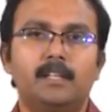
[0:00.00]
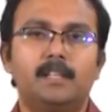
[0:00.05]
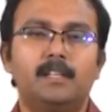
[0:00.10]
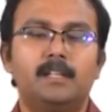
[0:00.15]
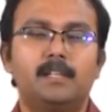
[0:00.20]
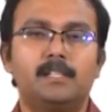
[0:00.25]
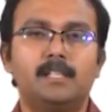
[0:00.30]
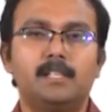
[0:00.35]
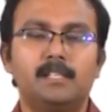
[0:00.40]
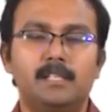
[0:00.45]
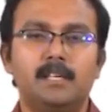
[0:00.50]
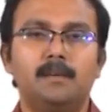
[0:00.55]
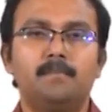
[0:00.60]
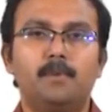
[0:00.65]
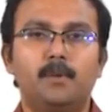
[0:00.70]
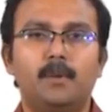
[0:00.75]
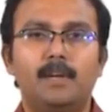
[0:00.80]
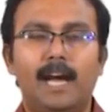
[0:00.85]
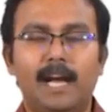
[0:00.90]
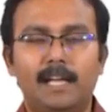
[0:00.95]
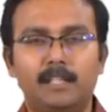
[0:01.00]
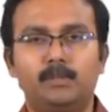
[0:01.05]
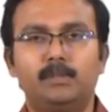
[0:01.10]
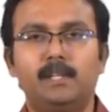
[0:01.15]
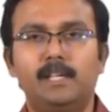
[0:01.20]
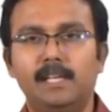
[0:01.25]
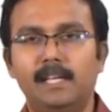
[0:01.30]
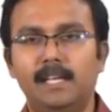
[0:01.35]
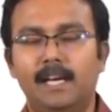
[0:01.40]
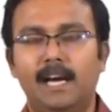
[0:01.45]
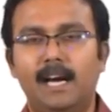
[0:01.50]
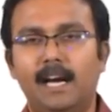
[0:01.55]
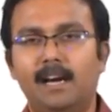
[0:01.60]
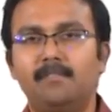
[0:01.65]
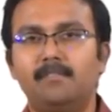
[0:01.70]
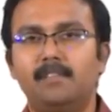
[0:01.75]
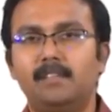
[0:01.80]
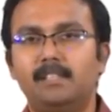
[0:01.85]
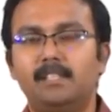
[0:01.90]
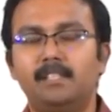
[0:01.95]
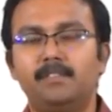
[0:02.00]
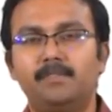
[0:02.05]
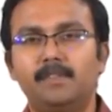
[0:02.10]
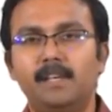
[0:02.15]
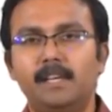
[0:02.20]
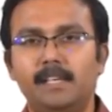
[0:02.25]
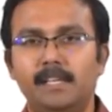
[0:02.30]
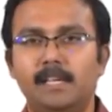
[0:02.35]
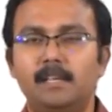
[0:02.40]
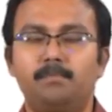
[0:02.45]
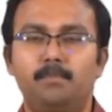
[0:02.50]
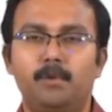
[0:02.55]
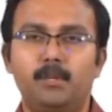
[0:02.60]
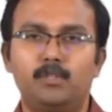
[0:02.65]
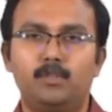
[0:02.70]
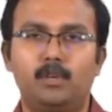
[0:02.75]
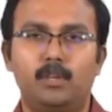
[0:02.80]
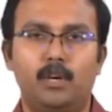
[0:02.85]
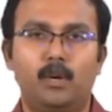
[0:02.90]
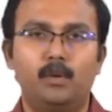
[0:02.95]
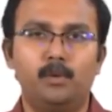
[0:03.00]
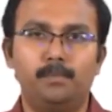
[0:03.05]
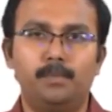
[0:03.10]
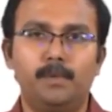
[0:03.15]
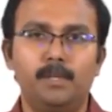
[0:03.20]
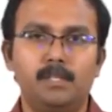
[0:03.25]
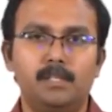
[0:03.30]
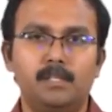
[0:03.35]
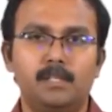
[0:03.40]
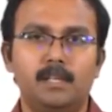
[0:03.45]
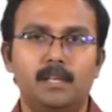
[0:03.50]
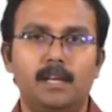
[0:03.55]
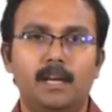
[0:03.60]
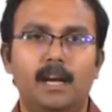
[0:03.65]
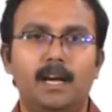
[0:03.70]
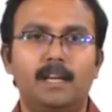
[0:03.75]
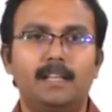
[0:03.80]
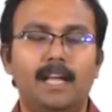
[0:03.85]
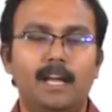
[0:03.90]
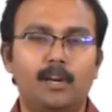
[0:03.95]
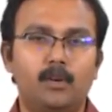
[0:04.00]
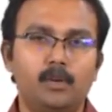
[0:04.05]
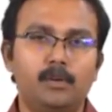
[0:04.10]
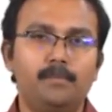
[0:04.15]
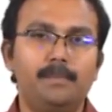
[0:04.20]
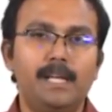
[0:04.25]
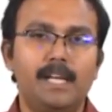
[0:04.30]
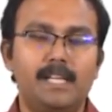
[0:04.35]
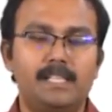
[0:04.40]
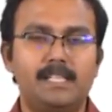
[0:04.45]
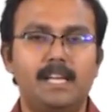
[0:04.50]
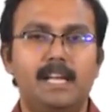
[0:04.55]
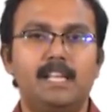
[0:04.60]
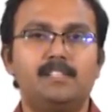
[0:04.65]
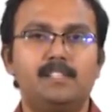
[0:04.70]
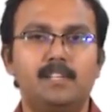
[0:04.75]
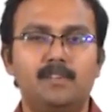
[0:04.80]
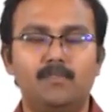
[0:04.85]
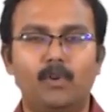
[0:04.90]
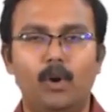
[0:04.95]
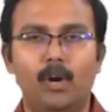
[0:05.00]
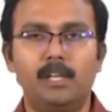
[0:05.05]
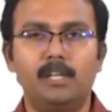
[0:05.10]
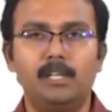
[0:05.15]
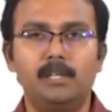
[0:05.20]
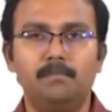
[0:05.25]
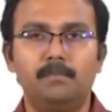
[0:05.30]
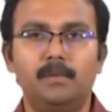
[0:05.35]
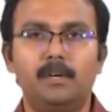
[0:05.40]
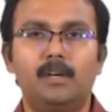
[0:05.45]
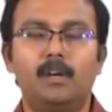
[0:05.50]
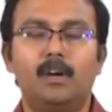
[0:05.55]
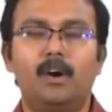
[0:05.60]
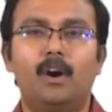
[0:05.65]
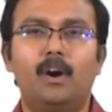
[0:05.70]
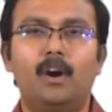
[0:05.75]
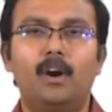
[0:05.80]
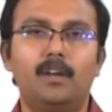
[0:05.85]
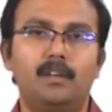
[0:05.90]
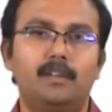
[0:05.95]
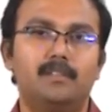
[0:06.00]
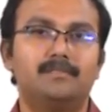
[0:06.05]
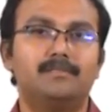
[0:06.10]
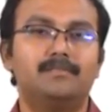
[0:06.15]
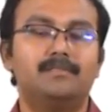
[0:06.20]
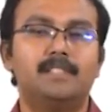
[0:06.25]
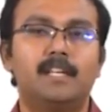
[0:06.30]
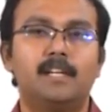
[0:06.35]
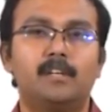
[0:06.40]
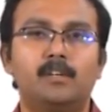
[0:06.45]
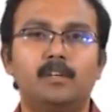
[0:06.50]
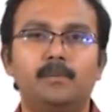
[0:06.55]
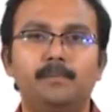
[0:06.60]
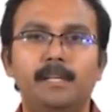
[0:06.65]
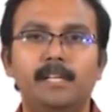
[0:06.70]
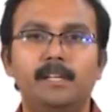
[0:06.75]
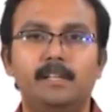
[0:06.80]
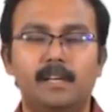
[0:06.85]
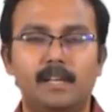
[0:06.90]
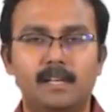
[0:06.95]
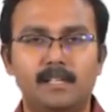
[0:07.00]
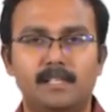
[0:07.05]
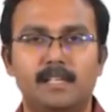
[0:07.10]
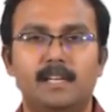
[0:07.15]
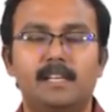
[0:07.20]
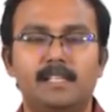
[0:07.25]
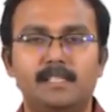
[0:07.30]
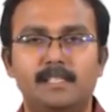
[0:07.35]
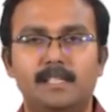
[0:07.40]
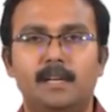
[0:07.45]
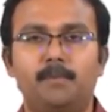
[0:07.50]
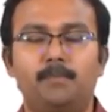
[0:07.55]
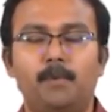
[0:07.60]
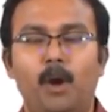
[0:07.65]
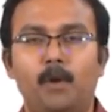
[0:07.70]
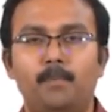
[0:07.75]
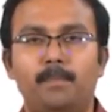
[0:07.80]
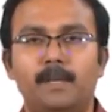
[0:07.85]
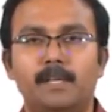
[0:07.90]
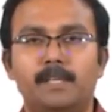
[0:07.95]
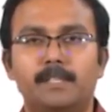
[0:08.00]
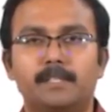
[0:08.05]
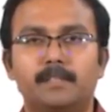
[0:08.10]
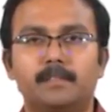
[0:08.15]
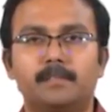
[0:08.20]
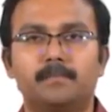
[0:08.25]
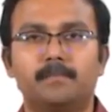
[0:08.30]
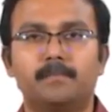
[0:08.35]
the system could actually have different inputs or outputs, and there could be a change in volume or there could be a steady state operation.